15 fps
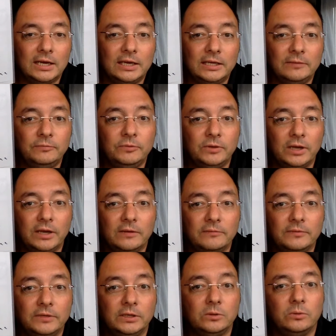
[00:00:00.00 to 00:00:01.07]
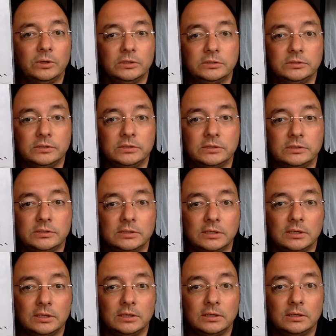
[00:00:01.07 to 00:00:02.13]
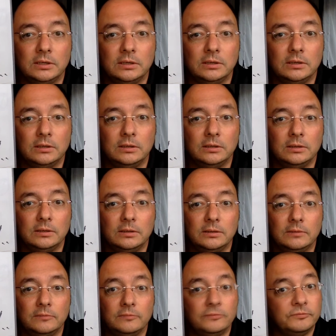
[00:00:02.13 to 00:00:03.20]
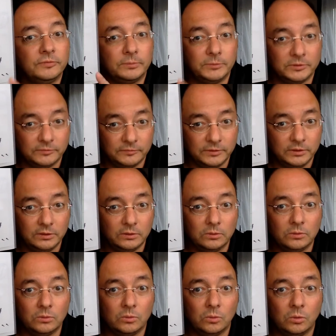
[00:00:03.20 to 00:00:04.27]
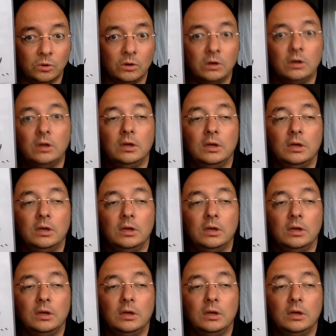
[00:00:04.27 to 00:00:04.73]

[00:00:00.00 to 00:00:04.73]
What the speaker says: If you have any questions from this video or